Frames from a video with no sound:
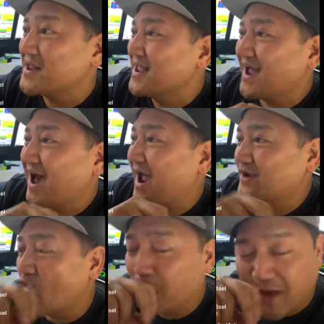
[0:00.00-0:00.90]
But
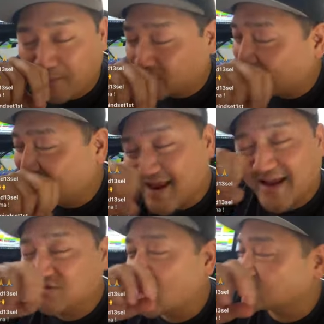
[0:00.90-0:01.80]
I know people that
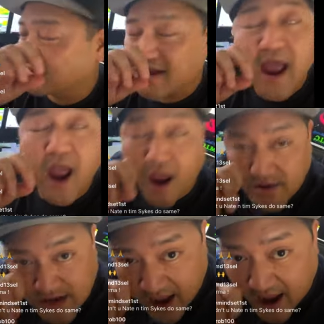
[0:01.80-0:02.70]
did, and trust me,
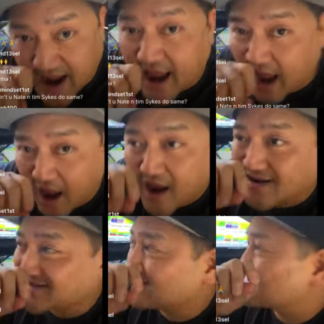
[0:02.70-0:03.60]
they
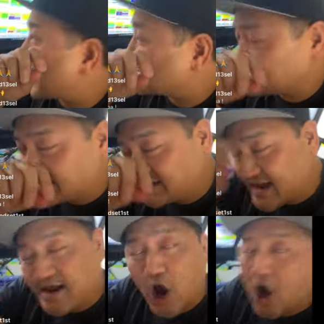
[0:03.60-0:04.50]

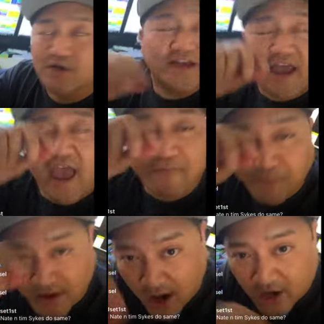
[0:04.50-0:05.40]
SEC calls,
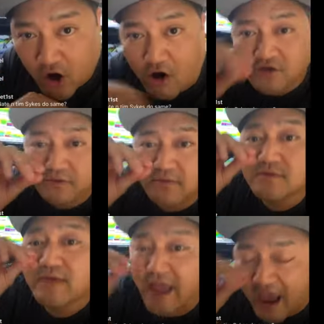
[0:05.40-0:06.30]
FBI calls,
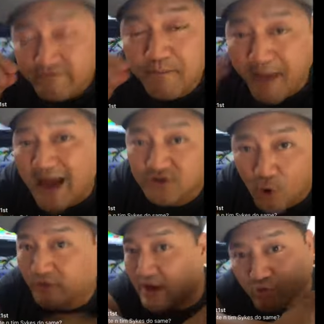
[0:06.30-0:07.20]
they have a
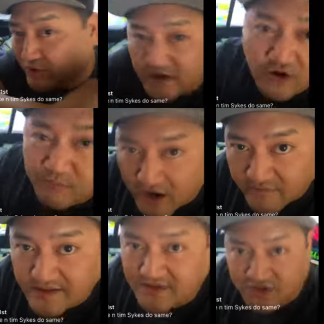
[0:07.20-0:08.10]
back door. They reading your
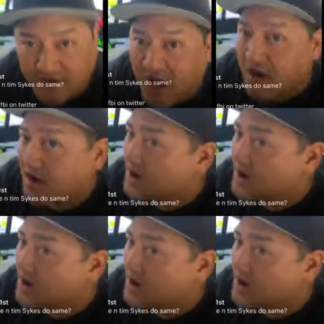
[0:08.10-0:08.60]
private messages.